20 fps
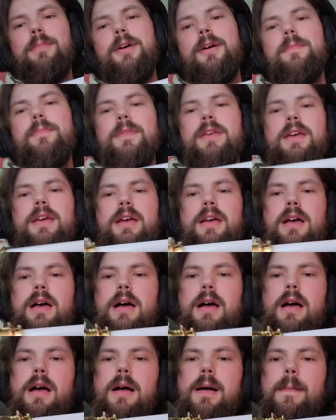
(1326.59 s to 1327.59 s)
But
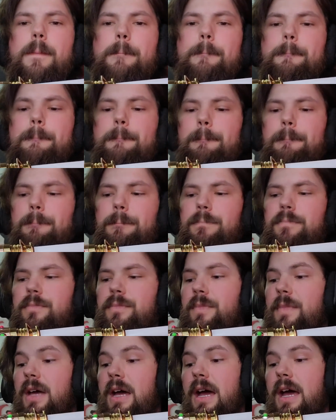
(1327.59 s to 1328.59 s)
I'm
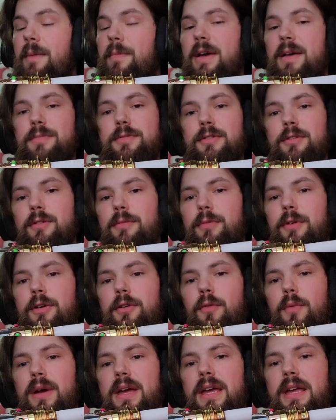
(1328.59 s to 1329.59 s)
absolutely blown
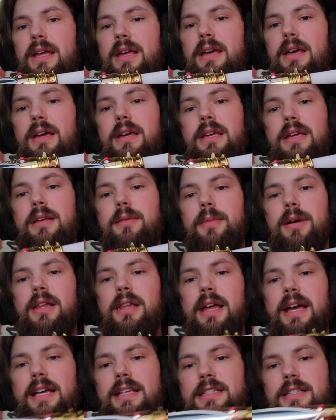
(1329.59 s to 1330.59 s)
away. Again, my
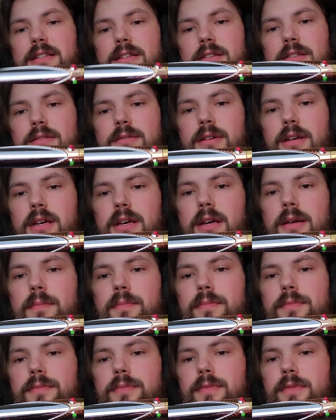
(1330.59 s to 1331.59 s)
last
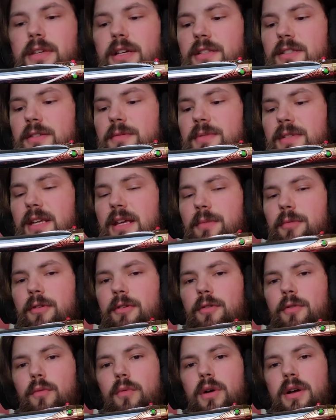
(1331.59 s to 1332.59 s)
custom
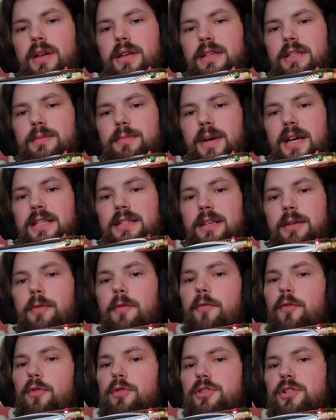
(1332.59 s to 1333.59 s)
saber was by
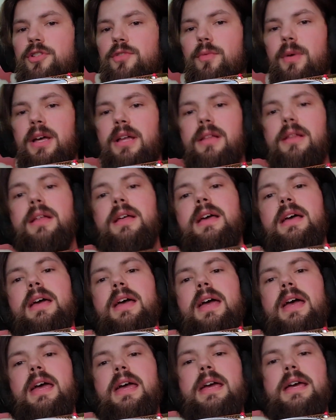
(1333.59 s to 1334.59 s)
SaberForge as well,
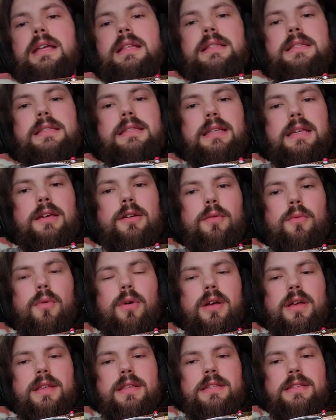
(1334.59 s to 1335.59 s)
and it
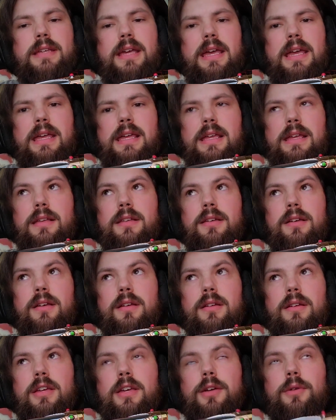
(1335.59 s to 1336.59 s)
was a
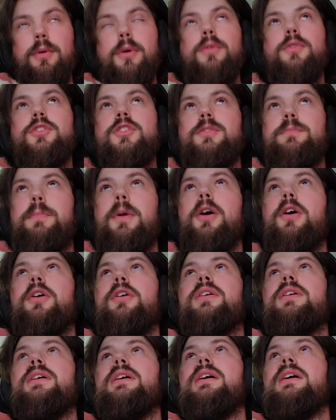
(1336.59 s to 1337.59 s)
Hero
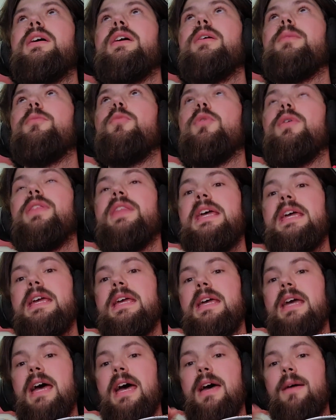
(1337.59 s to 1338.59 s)
Spark when
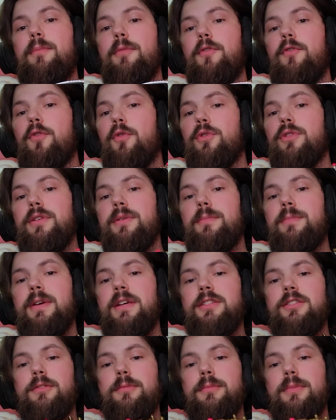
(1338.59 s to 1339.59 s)
they before the
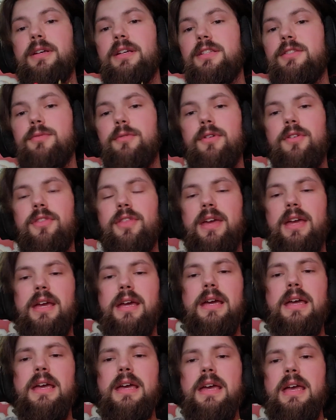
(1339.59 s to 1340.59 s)
Pixel Blades were a
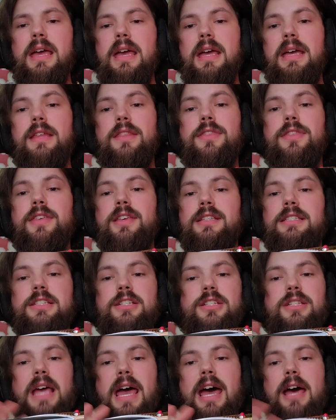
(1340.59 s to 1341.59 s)
thing, and this
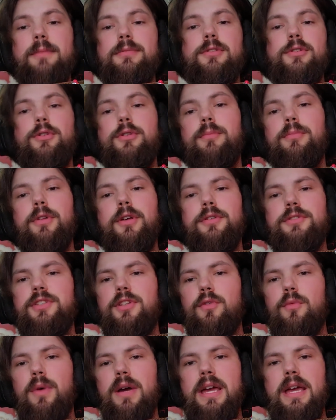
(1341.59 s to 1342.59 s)
just absolutely blows
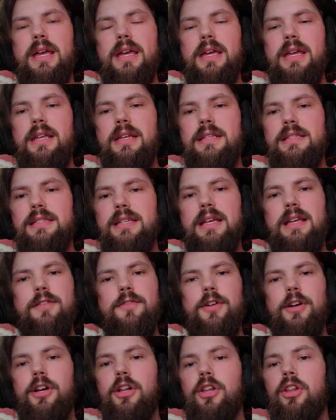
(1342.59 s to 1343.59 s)
it away, and it's not
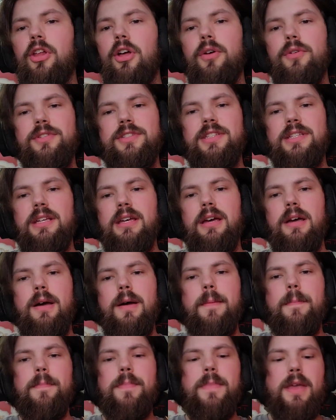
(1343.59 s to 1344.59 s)
even close.
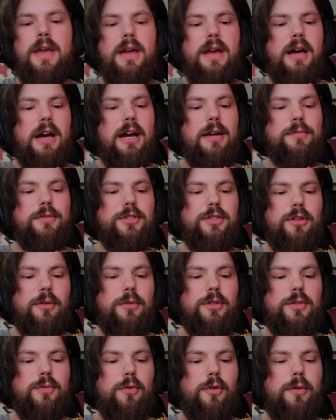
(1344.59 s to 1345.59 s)
I'm so
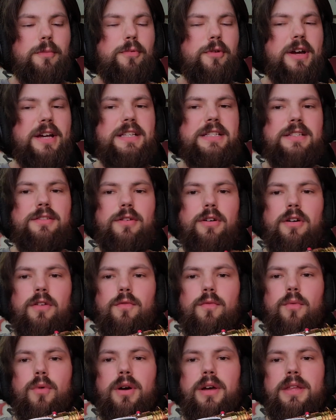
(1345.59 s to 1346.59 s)
much more impressed
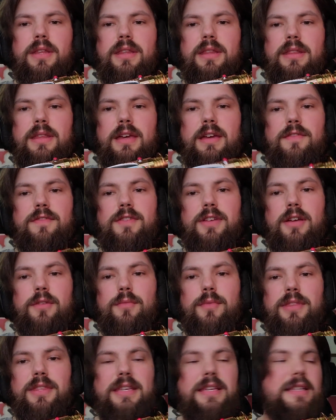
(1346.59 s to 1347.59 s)
of what they have done
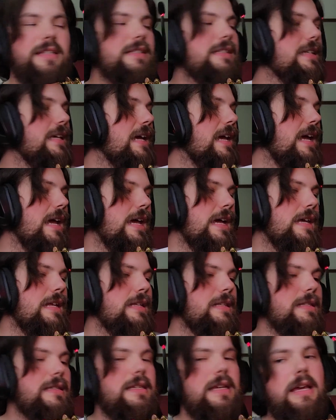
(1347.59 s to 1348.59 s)
with these,
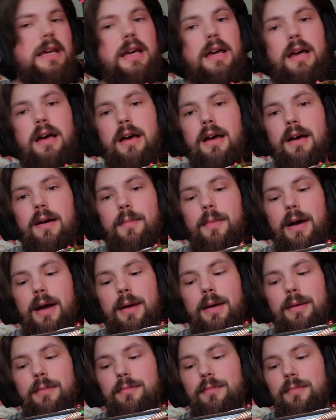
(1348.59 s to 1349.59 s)
and
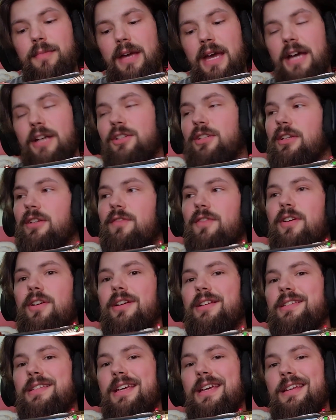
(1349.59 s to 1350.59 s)
I'm actually very
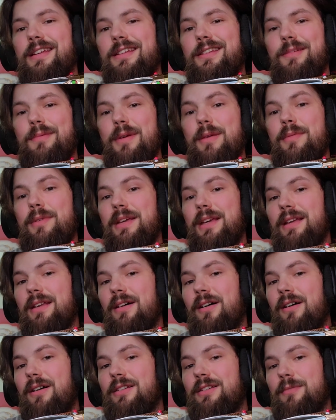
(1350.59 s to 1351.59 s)
excited to maybe get
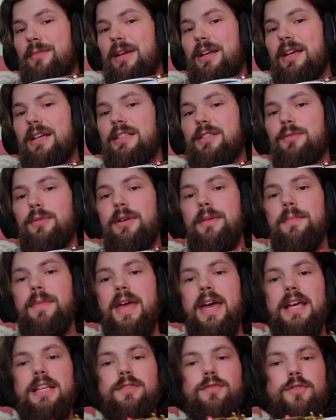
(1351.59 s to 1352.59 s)
on to my next one.
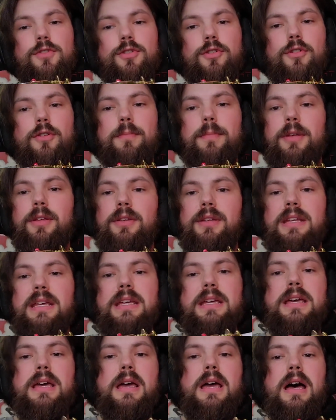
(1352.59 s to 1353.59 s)
As for
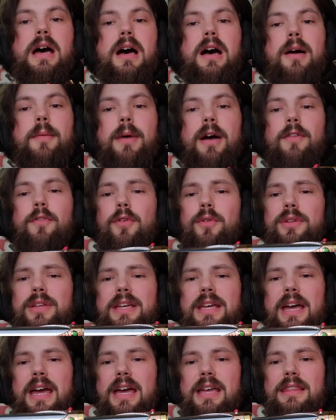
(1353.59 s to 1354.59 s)
durability, I've
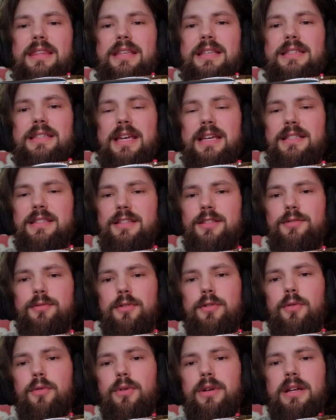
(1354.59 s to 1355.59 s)
only had this as this
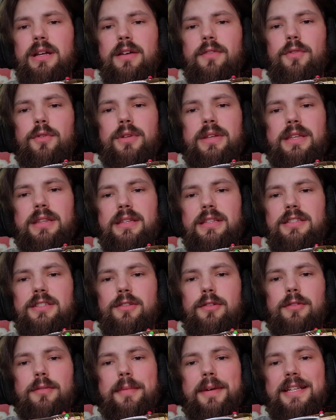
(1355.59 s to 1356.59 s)
recording. This
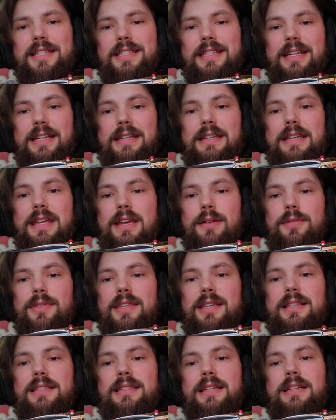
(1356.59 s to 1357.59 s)
is only my second day with
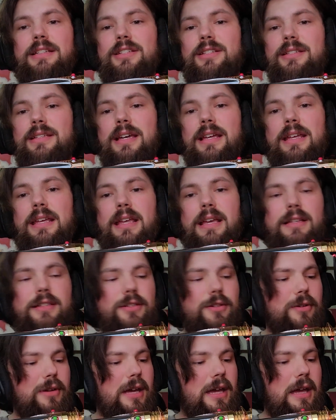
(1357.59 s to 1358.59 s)
this. I just got it
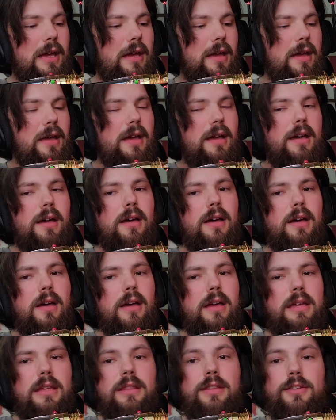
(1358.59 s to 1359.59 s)
yesterday
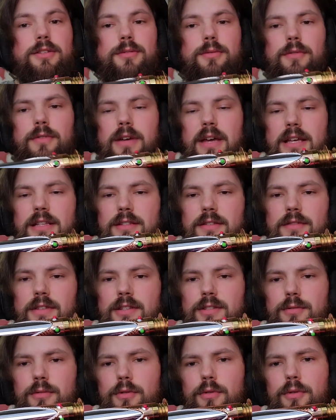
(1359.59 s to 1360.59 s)
as of
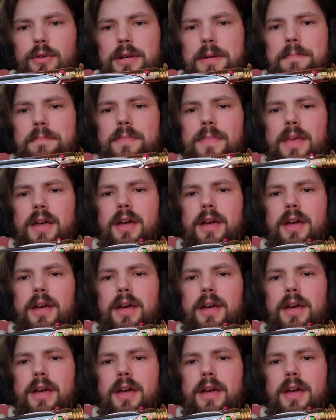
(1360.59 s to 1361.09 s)
this recording.